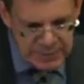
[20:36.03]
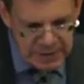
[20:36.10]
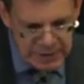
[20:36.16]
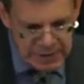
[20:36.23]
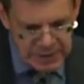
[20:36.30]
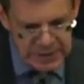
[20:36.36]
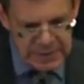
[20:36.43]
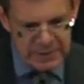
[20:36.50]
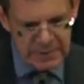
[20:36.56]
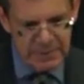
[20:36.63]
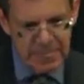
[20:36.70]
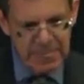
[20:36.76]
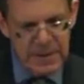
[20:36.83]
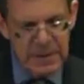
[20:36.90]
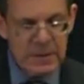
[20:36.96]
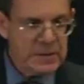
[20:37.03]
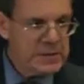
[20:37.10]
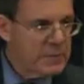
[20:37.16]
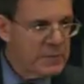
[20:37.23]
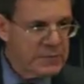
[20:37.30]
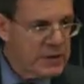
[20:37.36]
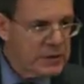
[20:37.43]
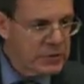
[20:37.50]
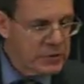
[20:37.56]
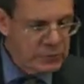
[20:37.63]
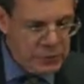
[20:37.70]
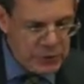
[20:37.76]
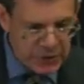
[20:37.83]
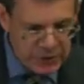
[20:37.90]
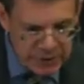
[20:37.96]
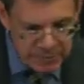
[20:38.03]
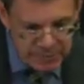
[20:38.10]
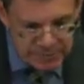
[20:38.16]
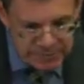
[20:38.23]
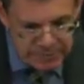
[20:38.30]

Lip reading: Middle East. Some have done good work,